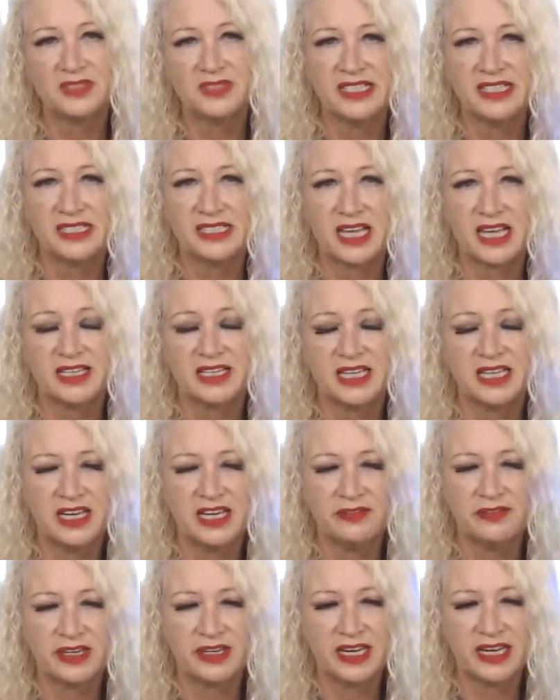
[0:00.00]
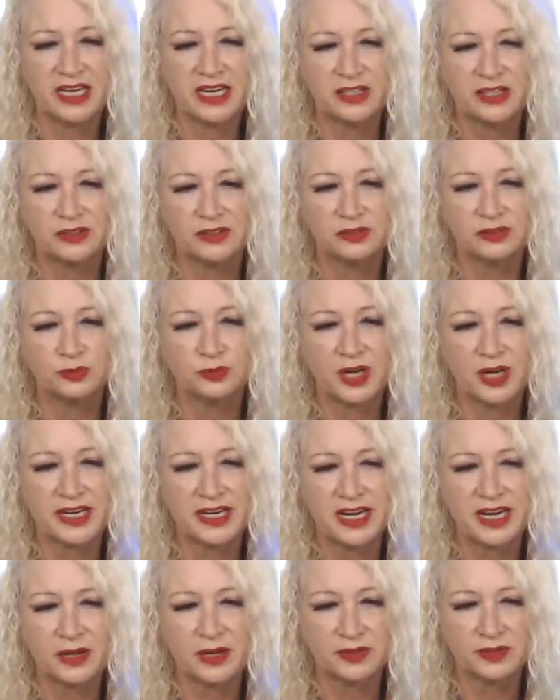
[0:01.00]
it's kind of even keel
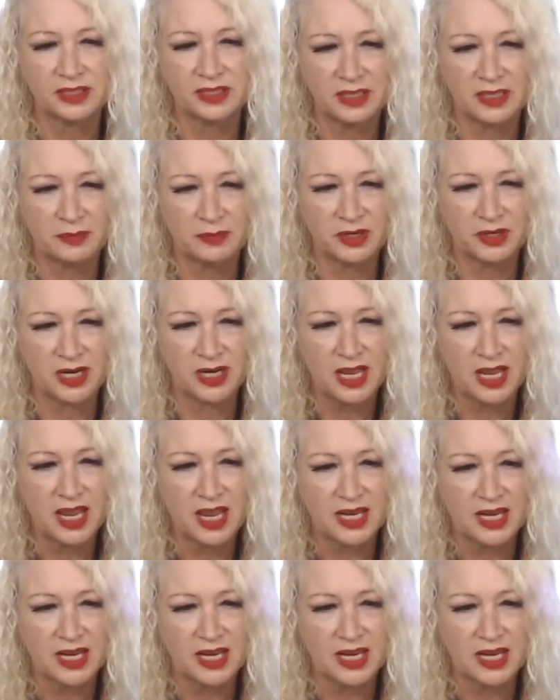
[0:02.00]
right now with Libra.